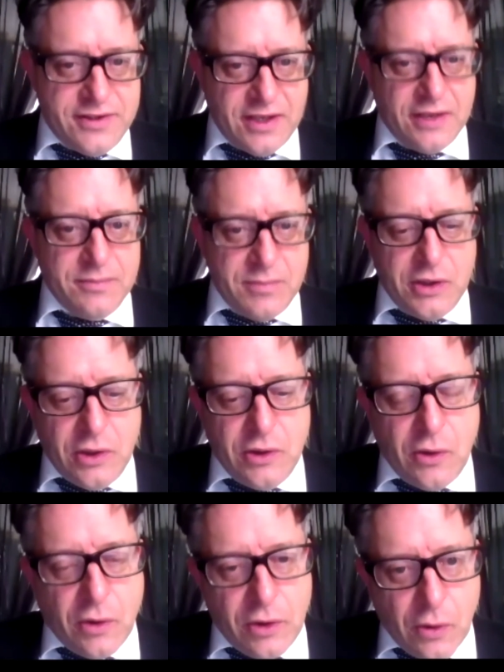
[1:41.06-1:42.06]

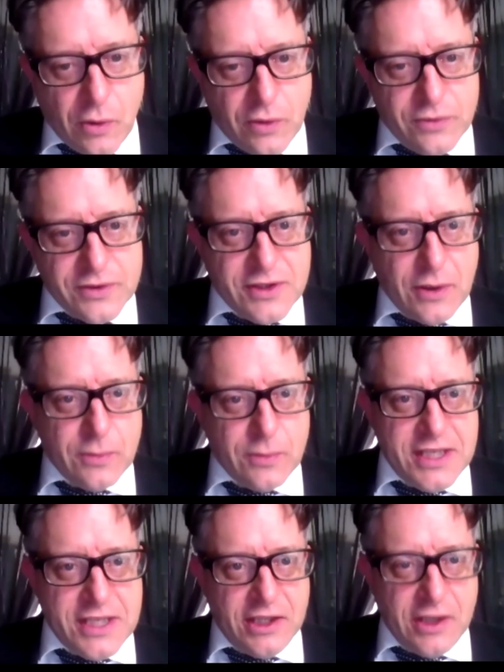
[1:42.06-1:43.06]
your
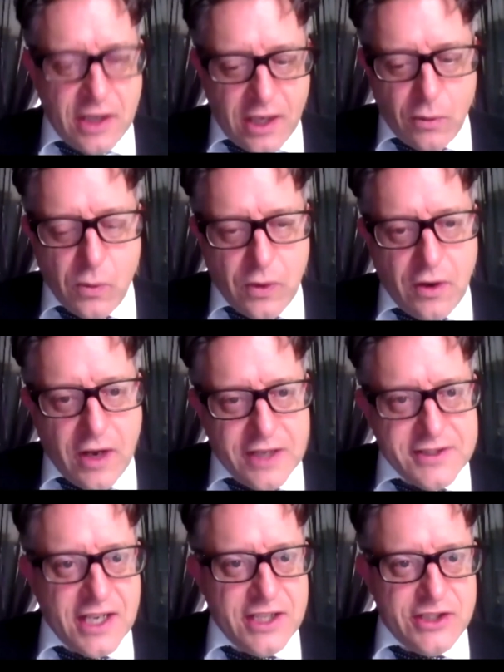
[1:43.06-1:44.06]
consulting
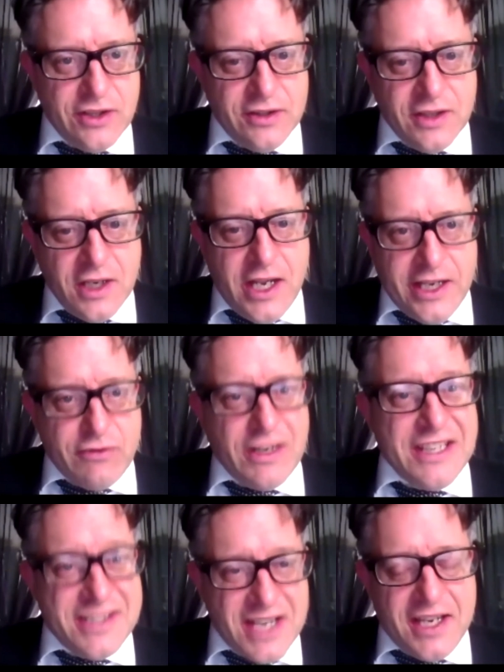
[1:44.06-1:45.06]
organisation is
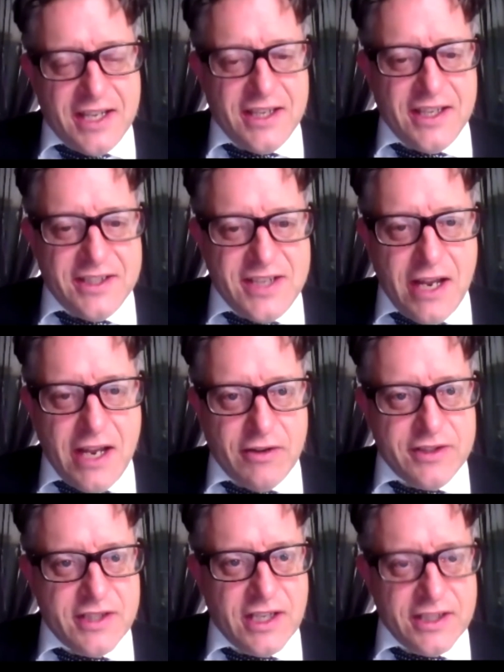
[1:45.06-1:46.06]
really taking this
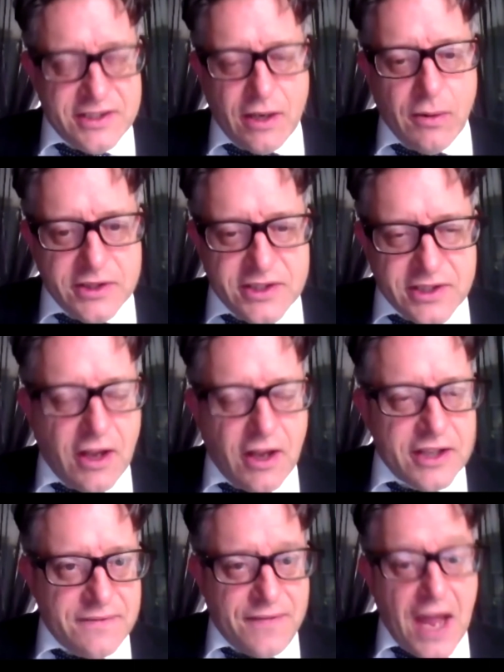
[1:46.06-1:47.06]
seriously. So I'd just
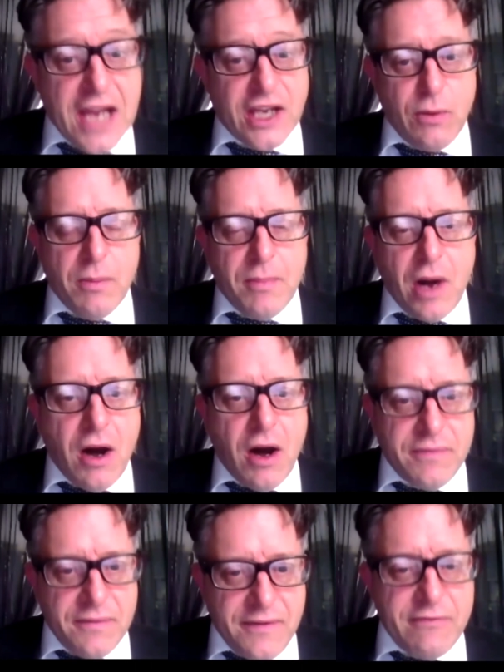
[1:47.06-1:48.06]
like to thank you on
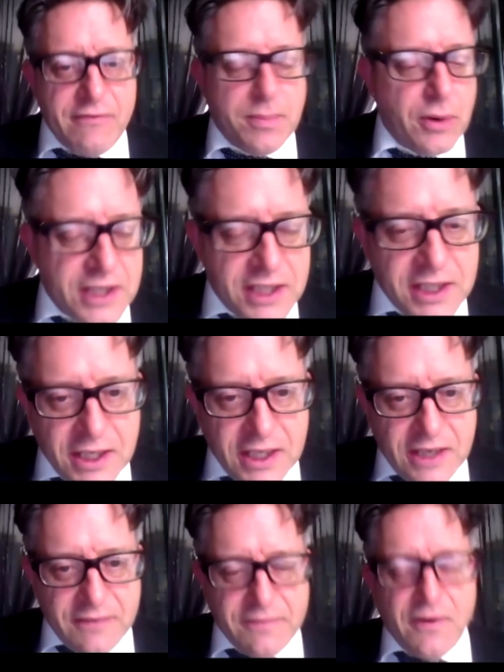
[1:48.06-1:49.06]
behalf of everybody
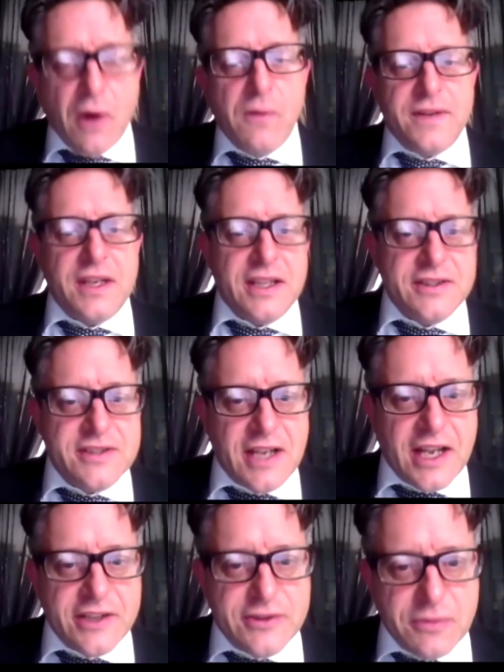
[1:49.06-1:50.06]
involved in
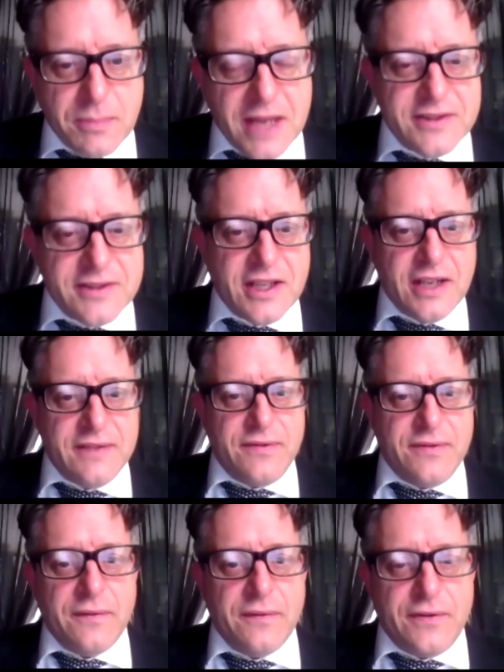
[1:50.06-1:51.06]
International Men's Day
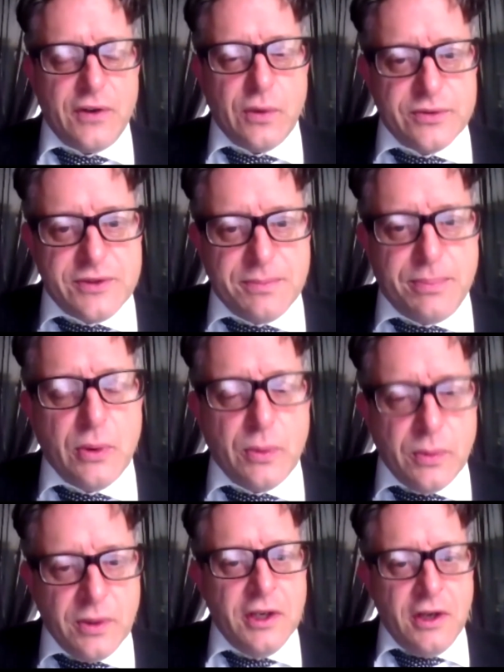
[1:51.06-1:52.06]
for your support
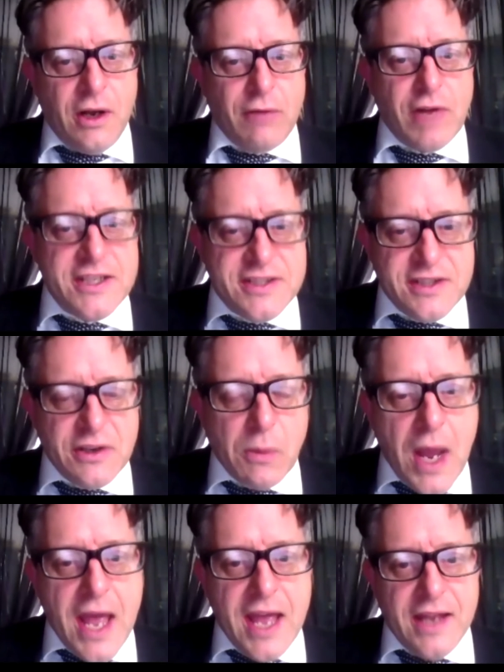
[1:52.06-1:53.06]
and raising
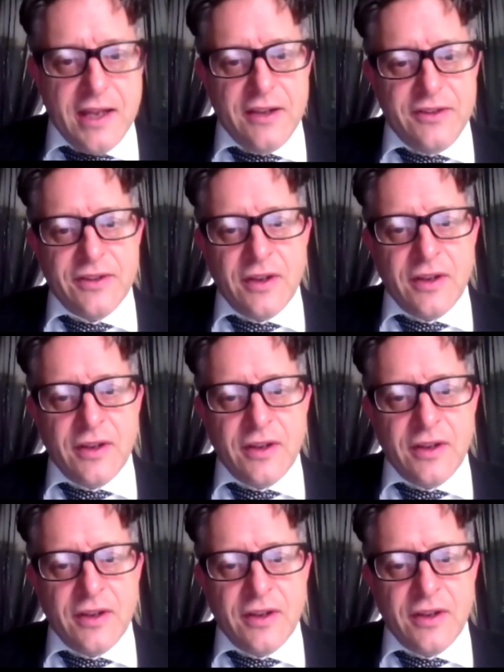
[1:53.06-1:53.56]
awareness.